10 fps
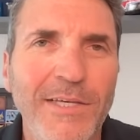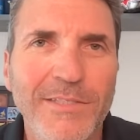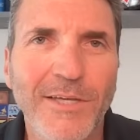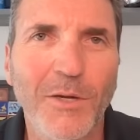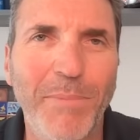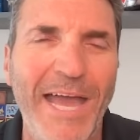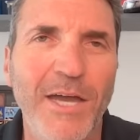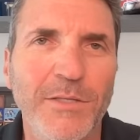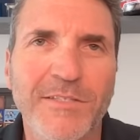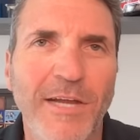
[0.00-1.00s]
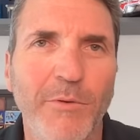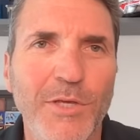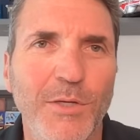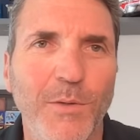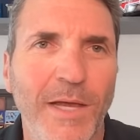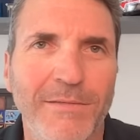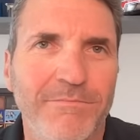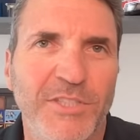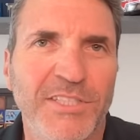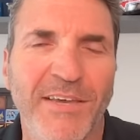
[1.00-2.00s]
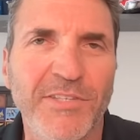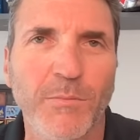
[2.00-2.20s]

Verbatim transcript: So Bio, let's start with you. Uh, just give